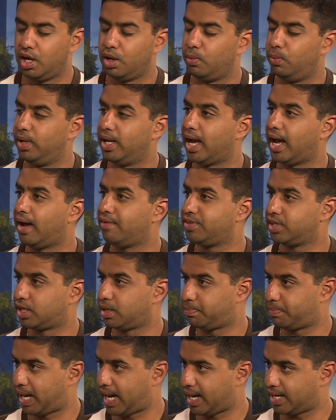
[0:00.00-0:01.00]
We have the
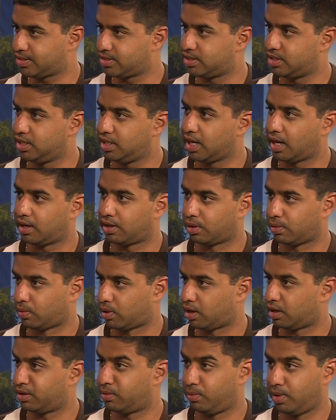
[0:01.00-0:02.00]
capacity at our
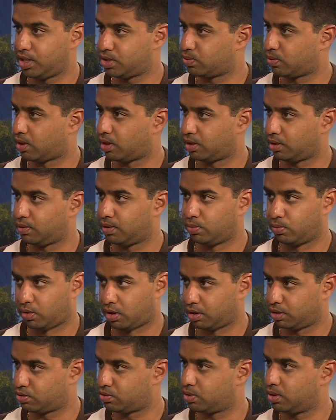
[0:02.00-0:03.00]
wastewater and
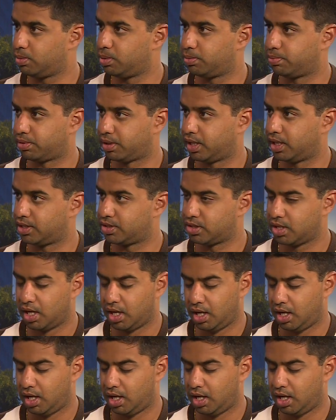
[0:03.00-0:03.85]
water treatment plants